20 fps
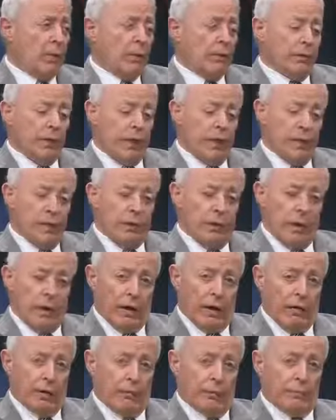They
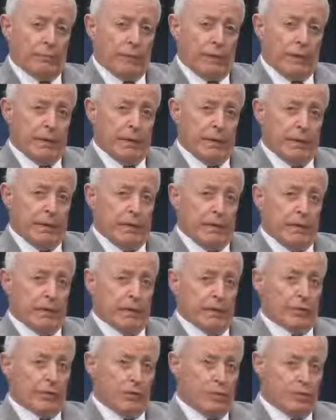have been in
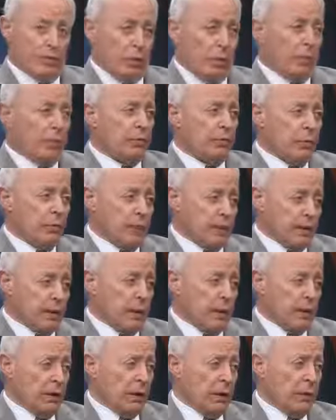there since almost the
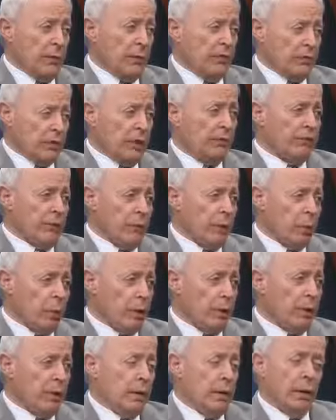beginning, almost
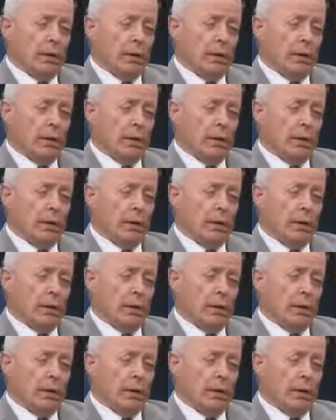everyone.